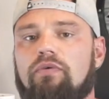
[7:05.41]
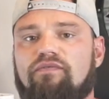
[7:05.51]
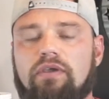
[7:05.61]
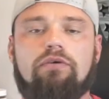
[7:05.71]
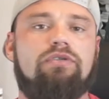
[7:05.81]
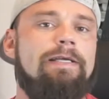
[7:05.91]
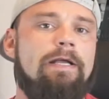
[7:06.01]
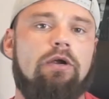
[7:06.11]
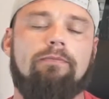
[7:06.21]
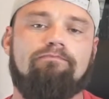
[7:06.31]
reviews,
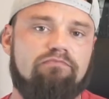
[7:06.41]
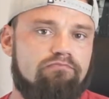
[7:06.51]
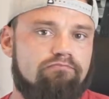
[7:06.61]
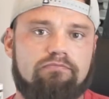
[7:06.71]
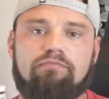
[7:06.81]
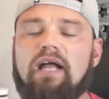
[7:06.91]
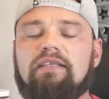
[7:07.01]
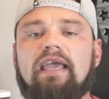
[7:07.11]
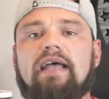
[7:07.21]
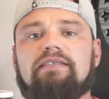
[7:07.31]

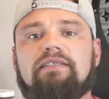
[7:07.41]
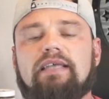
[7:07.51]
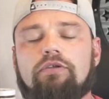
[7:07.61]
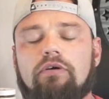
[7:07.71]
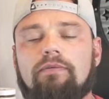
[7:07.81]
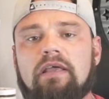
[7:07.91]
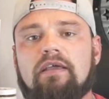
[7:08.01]
podcasts, et cetera.